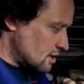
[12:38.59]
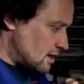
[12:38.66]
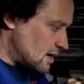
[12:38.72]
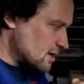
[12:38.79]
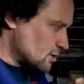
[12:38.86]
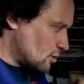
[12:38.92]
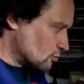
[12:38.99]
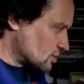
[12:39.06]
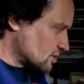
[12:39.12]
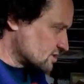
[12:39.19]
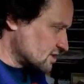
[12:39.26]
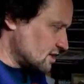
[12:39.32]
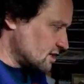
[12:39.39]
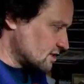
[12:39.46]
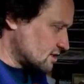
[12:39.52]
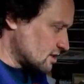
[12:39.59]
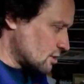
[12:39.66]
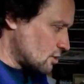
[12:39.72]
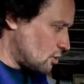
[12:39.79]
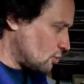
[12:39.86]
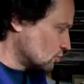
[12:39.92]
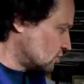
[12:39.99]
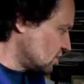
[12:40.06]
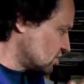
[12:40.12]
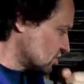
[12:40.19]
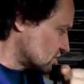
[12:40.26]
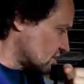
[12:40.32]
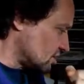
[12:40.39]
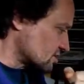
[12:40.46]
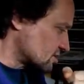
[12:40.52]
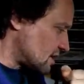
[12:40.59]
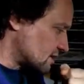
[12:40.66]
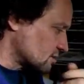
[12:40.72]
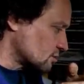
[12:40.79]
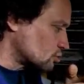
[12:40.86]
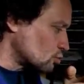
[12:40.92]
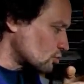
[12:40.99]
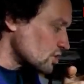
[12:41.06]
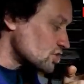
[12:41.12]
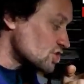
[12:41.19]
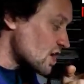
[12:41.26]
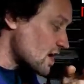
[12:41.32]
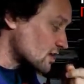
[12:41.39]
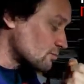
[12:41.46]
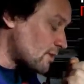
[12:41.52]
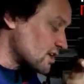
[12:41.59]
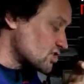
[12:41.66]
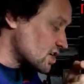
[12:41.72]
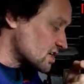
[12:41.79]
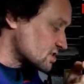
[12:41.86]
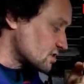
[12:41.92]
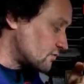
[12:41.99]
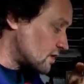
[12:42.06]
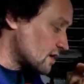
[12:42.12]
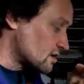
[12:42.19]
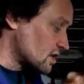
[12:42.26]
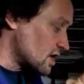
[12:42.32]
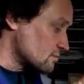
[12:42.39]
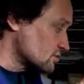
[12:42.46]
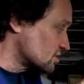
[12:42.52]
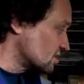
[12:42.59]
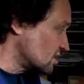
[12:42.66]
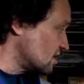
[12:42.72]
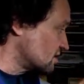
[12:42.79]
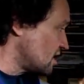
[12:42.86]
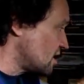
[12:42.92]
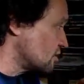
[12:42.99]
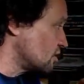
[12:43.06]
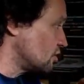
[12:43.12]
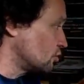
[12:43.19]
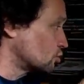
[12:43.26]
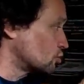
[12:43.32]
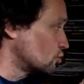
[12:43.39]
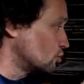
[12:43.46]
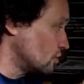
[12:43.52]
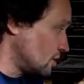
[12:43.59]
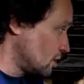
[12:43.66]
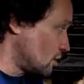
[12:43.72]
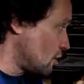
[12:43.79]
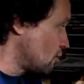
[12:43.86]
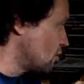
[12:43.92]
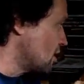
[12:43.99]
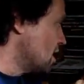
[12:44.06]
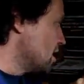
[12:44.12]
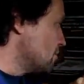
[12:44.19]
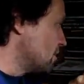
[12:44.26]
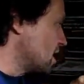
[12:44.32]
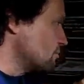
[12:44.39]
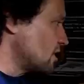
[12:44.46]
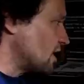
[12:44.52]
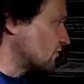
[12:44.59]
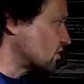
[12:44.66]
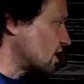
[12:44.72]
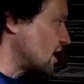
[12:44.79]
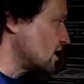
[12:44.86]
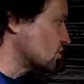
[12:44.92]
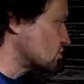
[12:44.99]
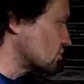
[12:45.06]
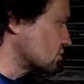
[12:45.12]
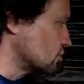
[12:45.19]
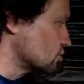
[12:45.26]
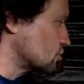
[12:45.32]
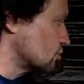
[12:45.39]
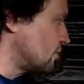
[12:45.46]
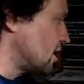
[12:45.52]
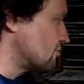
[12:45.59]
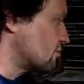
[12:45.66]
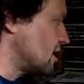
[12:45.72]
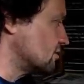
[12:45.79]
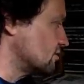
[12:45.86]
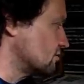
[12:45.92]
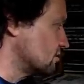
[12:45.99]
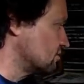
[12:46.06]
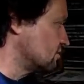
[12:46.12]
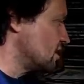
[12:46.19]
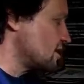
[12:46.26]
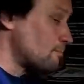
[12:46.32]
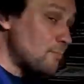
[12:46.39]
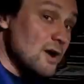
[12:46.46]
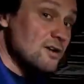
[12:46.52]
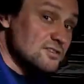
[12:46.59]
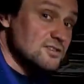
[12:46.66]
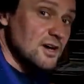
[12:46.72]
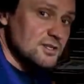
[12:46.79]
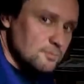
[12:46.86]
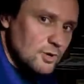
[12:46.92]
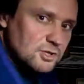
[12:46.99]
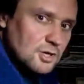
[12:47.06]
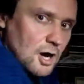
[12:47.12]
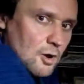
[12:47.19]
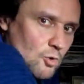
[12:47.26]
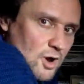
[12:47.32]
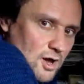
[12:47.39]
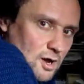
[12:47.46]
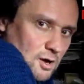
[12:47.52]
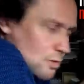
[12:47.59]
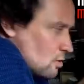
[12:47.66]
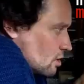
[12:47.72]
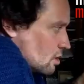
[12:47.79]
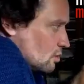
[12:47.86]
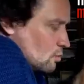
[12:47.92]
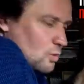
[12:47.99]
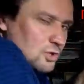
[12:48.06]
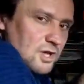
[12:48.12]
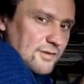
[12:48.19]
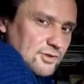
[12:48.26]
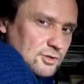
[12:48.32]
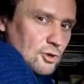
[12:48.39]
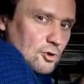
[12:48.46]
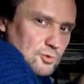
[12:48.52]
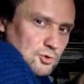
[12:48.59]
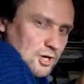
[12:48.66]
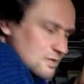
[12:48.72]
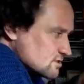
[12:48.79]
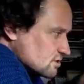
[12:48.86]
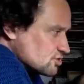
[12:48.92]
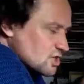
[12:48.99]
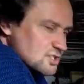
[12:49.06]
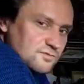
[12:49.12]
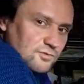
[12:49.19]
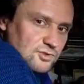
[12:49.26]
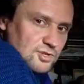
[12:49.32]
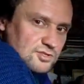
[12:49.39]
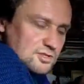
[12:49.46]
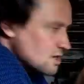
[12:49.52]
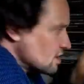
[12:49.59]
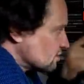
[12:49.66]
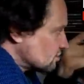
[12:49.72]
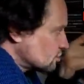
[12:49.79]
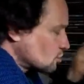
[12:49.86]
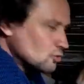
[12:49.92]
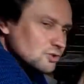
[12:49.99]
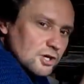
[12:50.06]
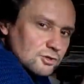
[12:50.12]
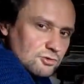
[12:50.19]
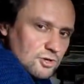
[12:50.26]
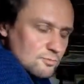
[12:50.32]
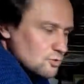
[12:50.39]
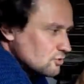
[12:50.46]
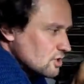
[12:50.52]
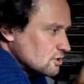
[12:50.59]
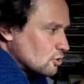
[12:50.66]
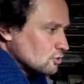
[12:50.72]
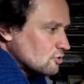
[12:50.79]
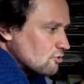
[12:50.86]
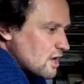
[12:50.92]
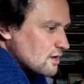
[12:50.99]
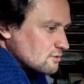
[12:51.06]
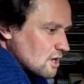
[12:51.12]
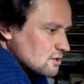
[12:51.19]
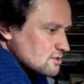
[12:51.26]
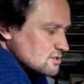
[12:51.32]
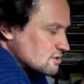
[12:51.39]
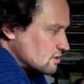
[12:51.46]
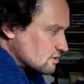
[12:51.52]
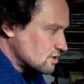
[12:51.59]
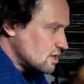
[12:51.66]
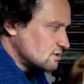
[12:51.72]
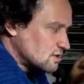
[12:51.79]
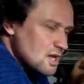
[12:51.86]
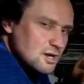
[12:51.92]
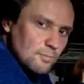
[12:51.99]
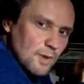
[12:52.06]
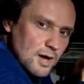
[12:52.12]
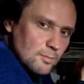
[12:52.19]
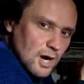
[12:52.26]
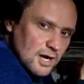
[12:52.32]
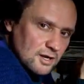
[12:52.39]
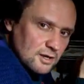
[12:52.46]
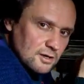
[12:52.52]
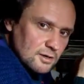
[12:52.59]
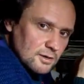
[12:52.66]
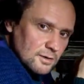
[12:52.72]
I noticed that Go Digital started to reject my justified claims a day or two ago. Maybe after I introduced to my writing that they are parasites. But what other term you can suggest for this? They don't contribute, they don't create anything, and they take my money.